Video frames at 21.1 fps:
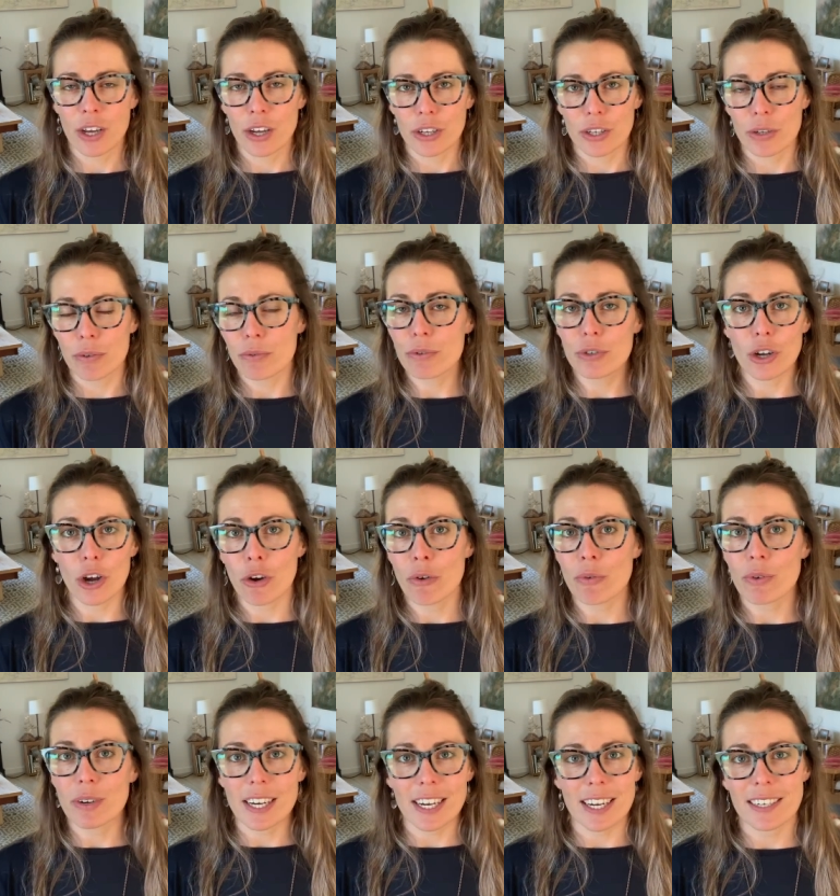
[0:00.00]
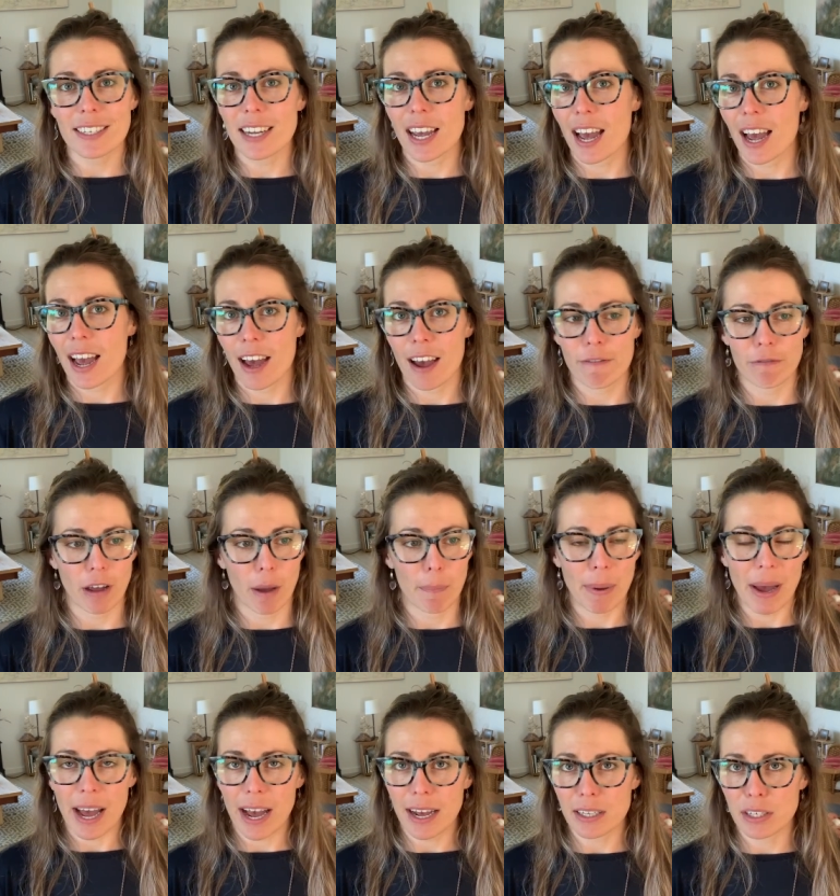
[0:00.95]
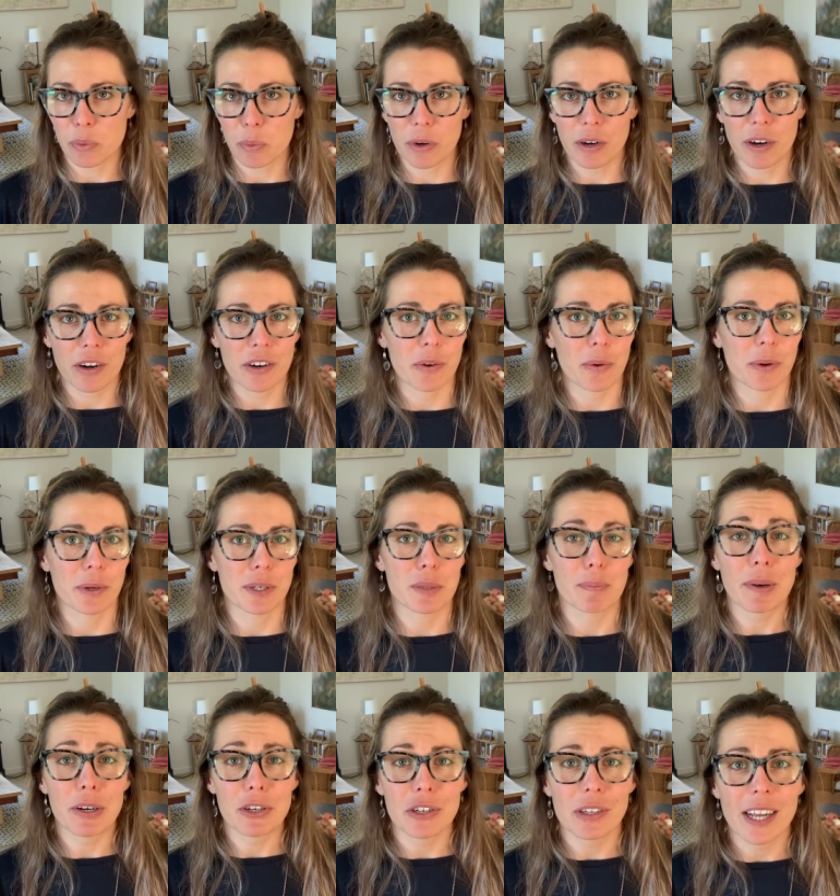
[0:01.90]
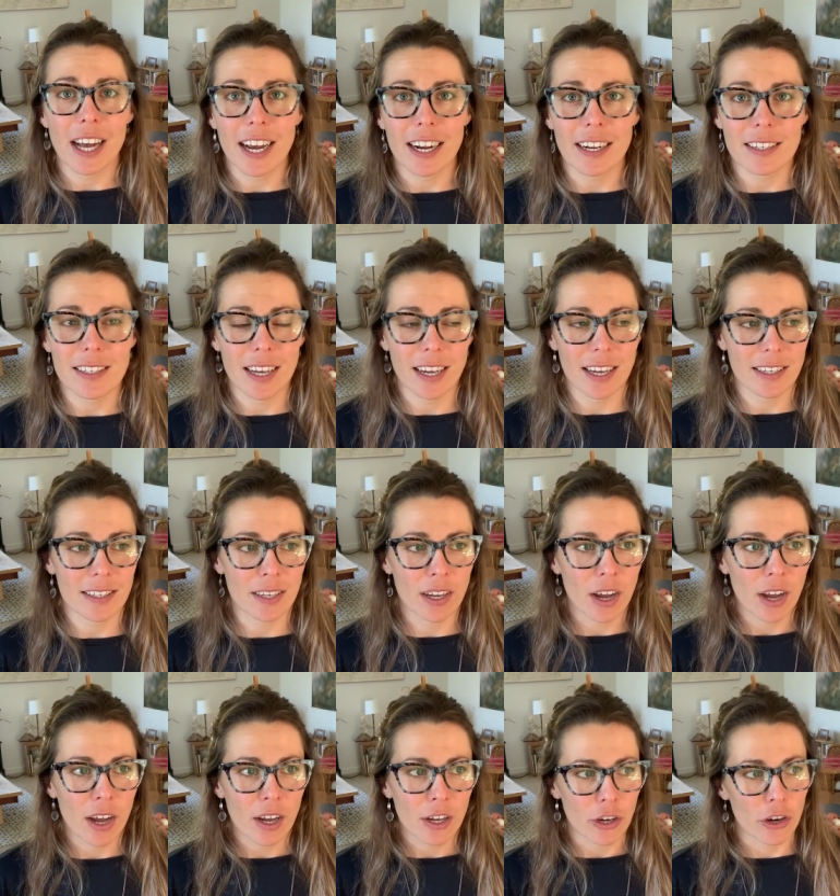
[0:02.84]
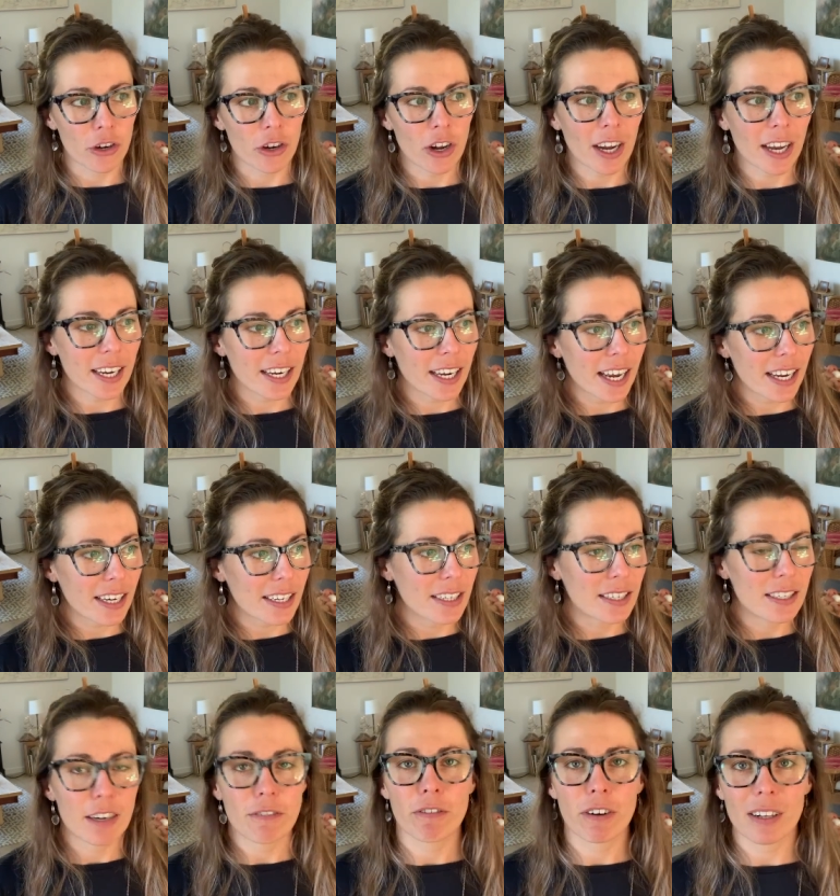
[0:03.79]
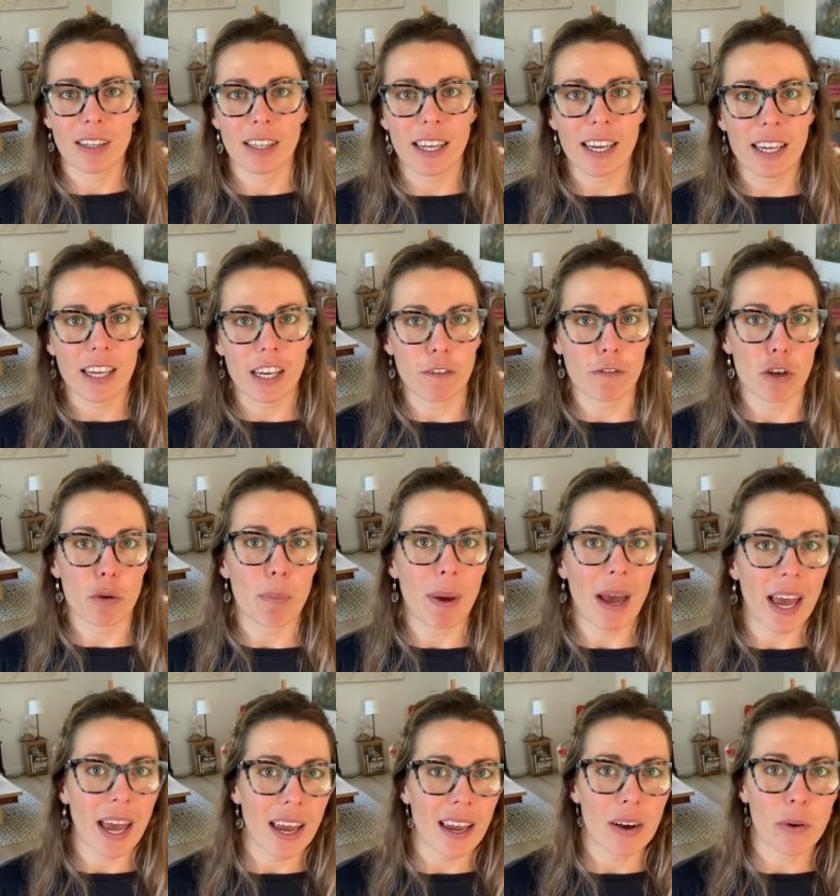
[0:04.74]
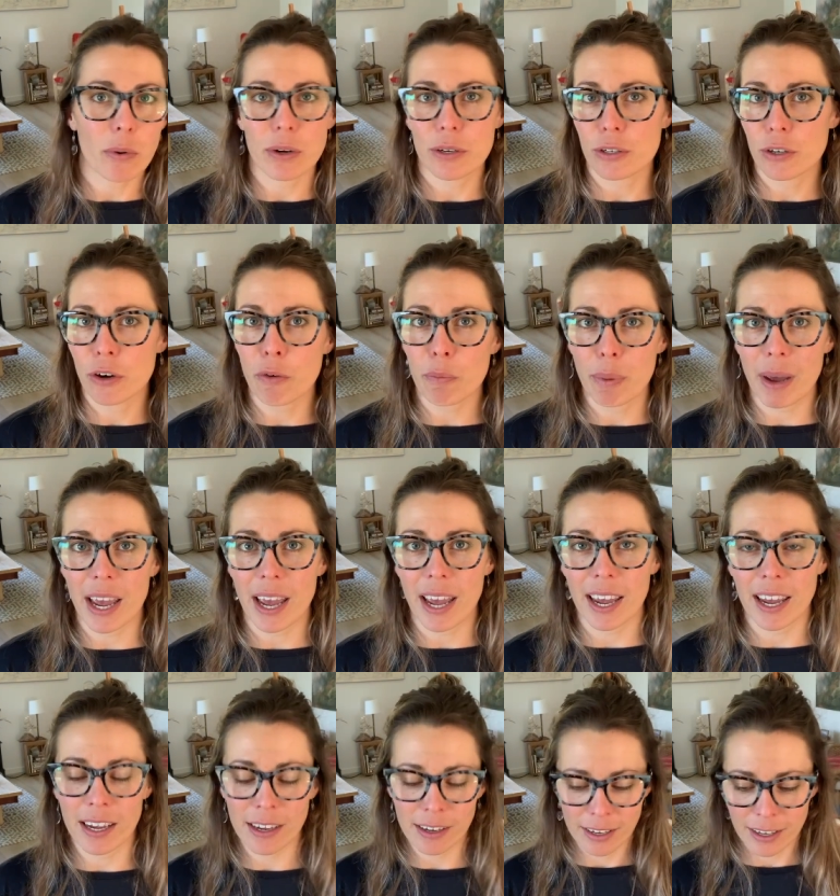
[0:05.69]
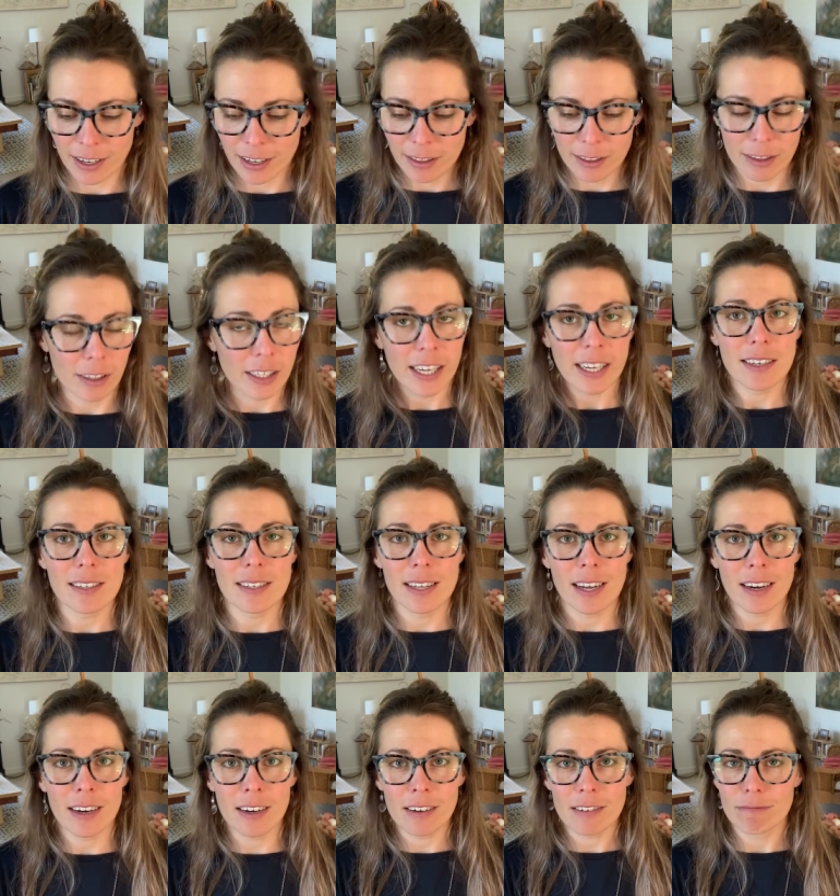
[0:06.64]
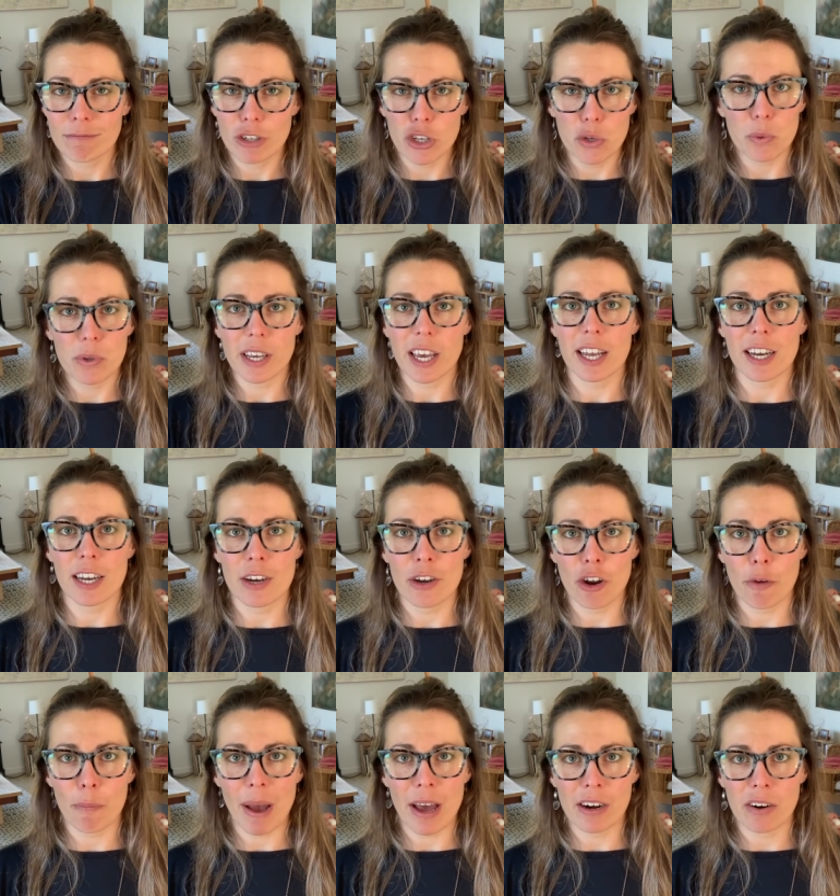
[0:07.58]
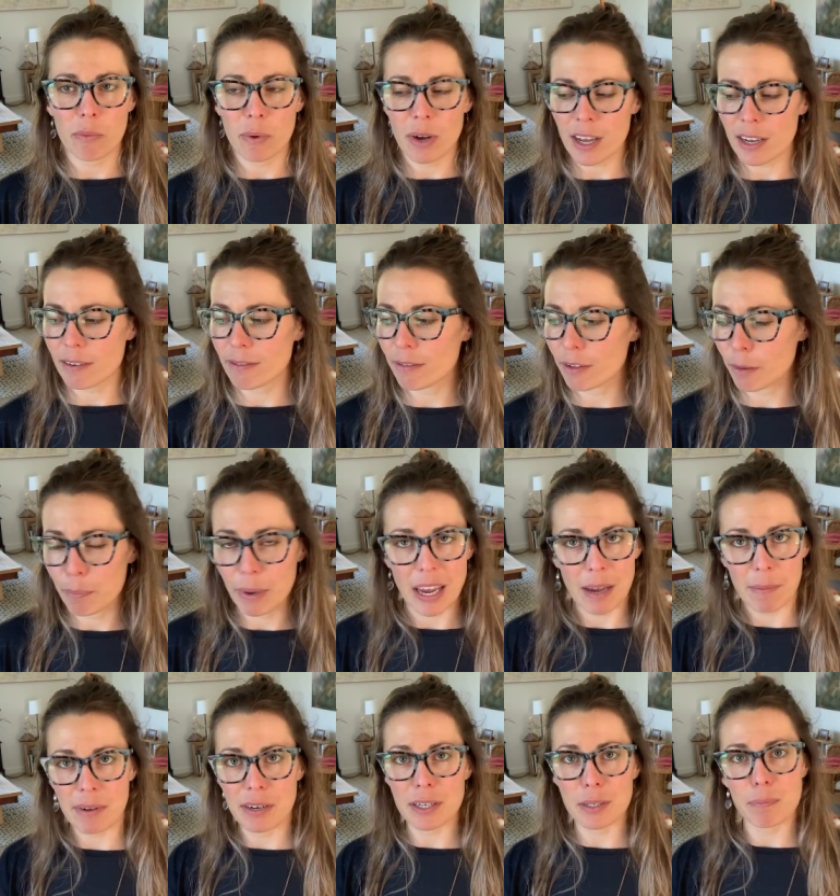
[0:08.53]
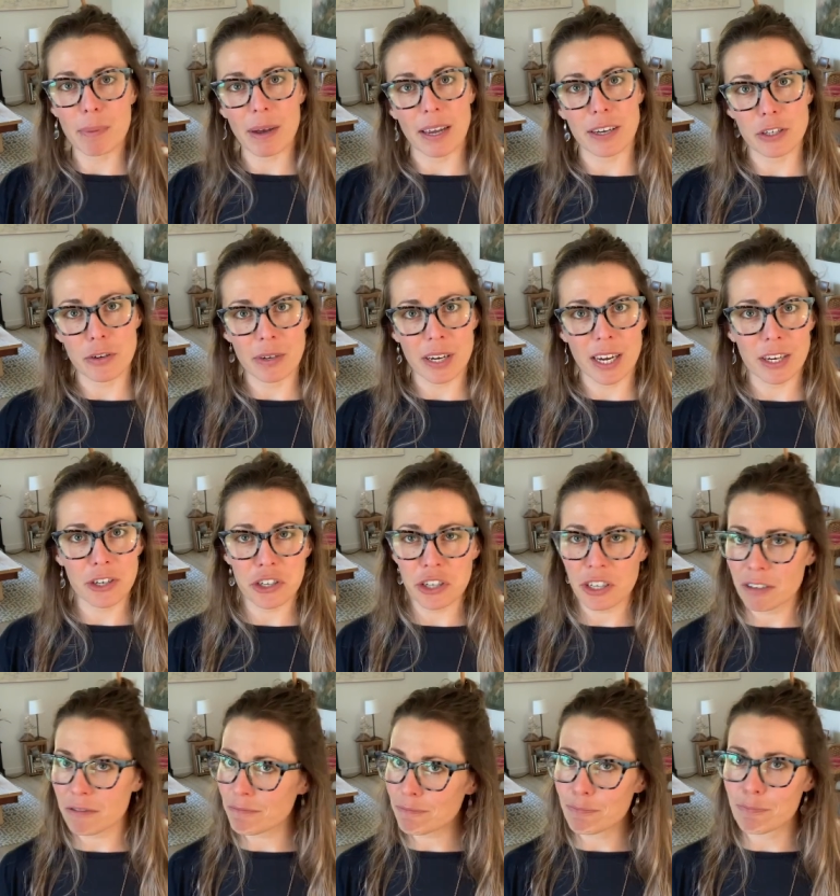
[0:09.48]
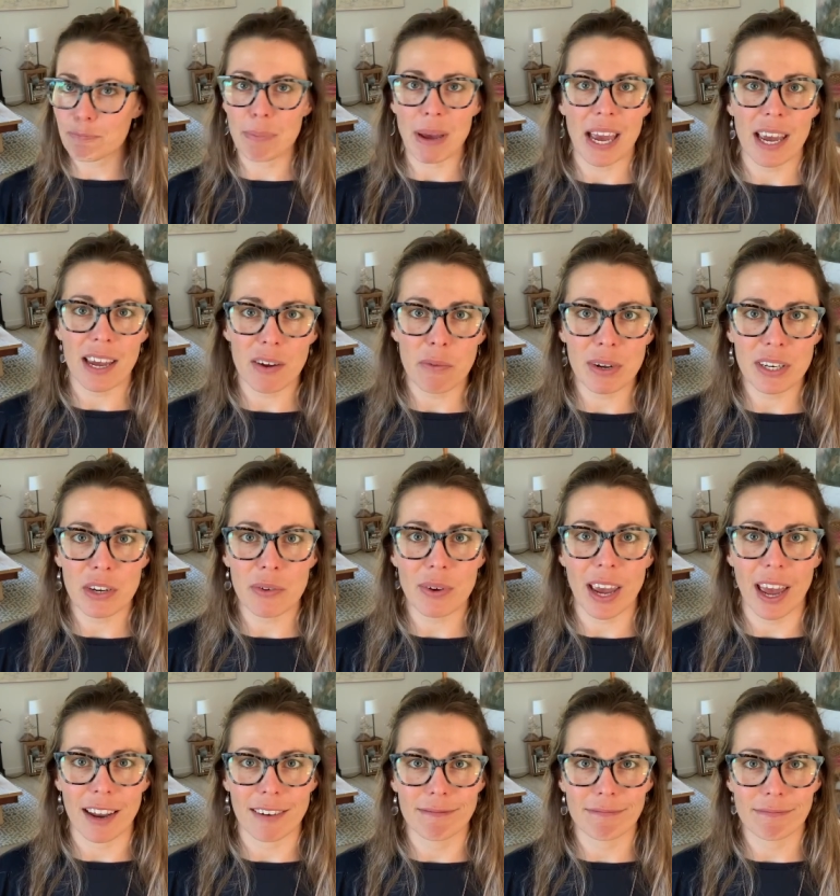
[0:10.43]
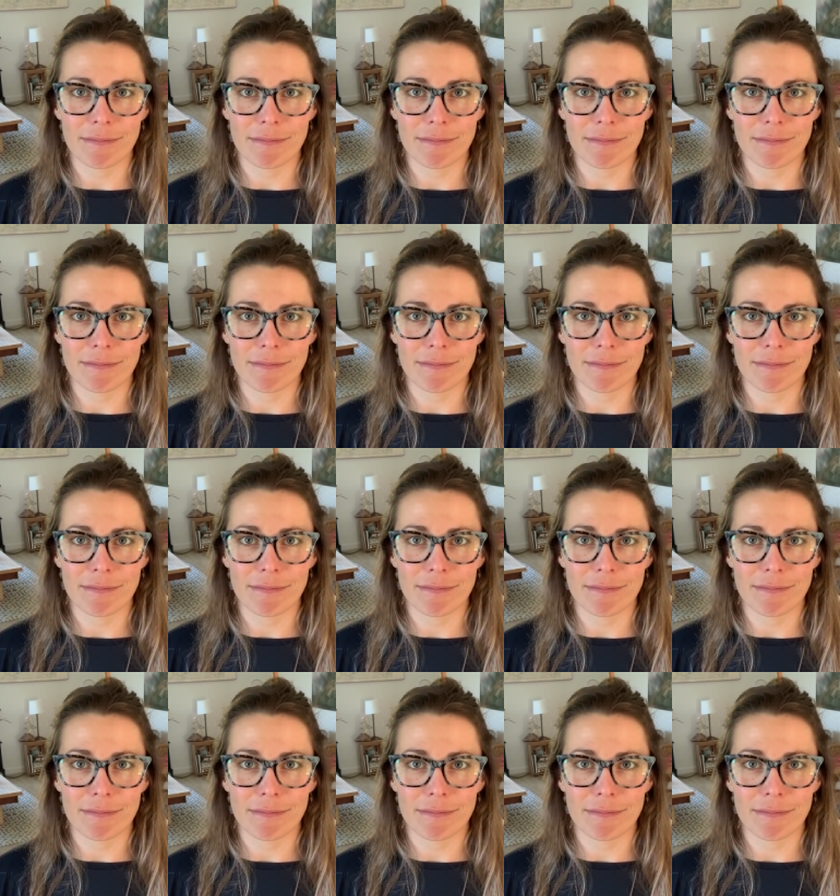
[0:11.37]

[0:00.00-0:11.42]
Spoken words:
You don't need to have a password or special access. You're not gonna get a different link if you pay or don't pay. The link is there, you will get in no matter what. The payment is by donation, pay when you can.